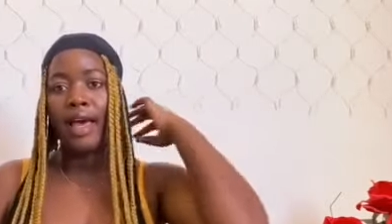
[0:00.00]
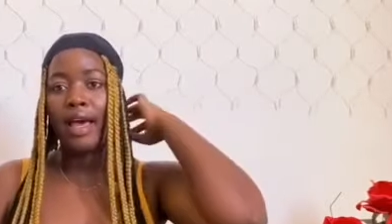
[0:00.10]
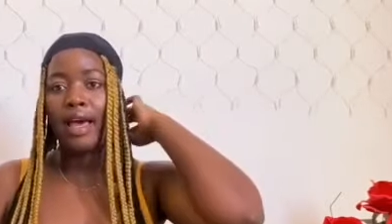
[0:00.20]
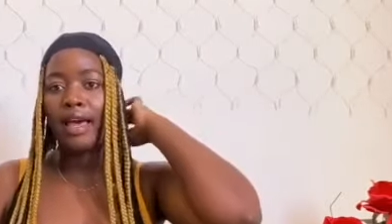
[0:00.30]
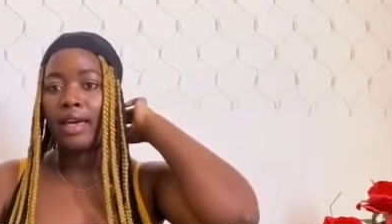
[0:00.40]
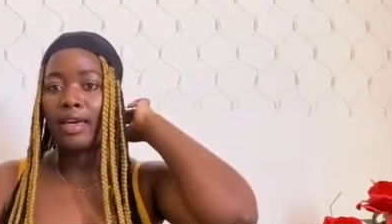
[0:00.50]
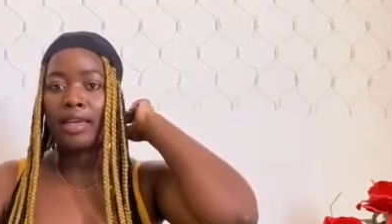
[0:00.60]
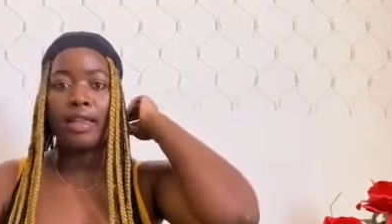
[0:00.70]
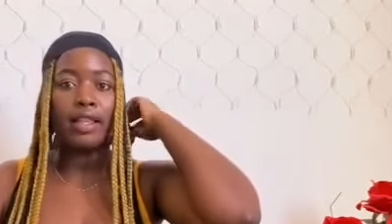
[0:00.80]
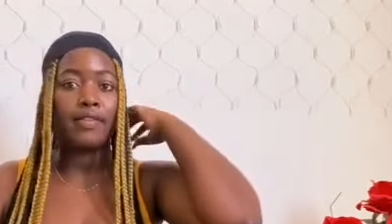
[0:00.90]

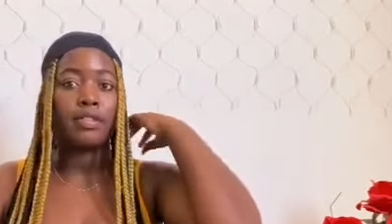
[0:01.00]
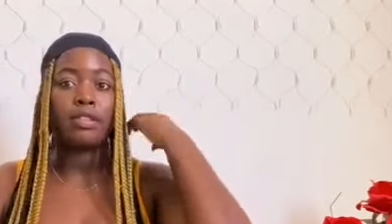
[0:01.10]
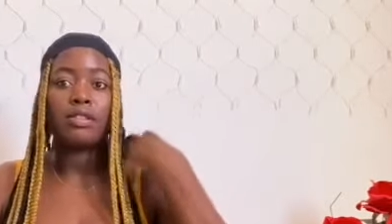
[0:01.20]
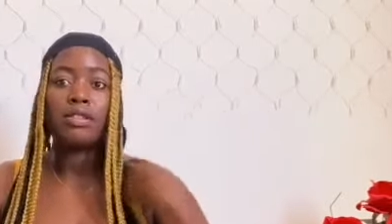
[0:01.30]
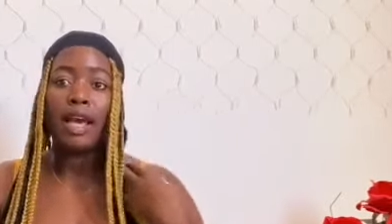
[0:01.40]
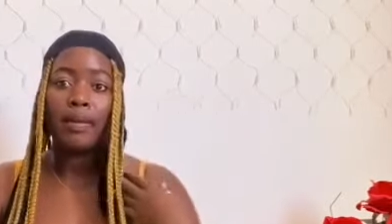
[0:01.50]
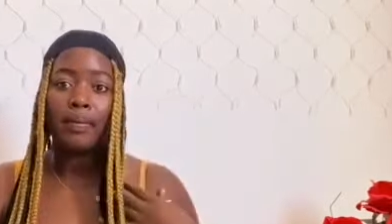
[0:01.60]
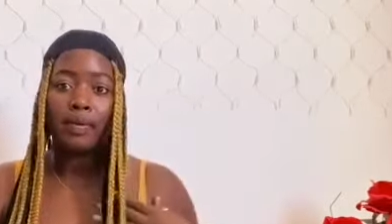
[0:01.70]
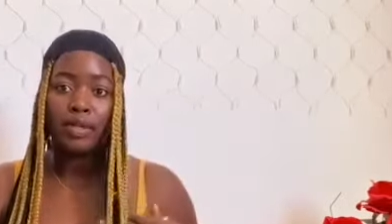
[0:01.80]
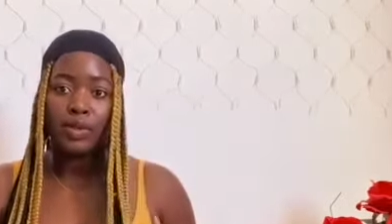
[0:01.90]
I lived in
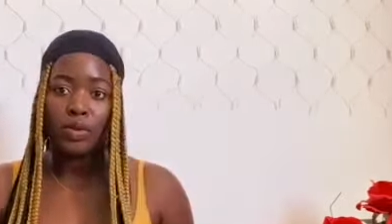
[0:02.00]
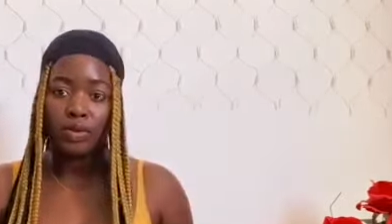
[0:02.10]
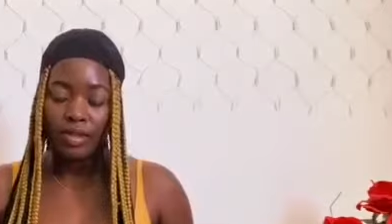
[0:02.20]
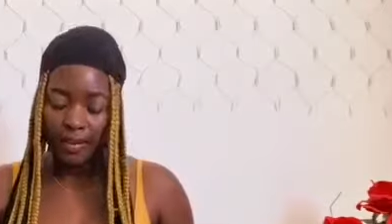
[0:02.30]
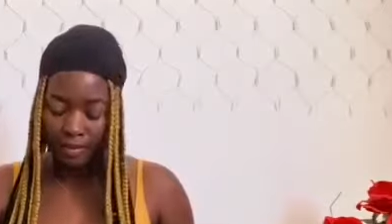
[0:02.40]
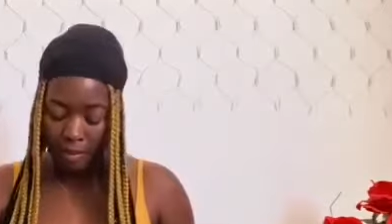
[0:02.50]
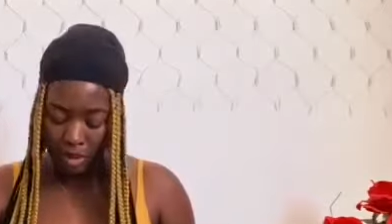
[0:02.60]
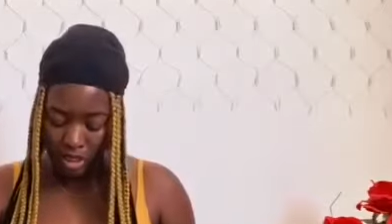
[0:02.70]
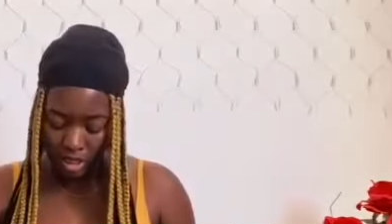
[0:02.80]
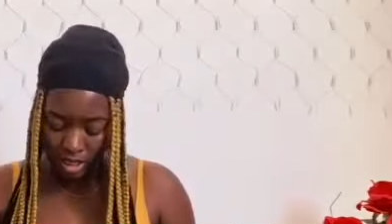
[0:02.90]
Cyprus, not
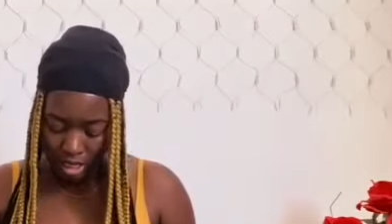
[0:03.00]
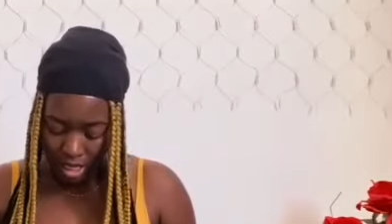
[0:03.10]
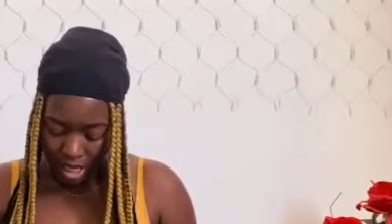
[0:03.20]
Cyprus.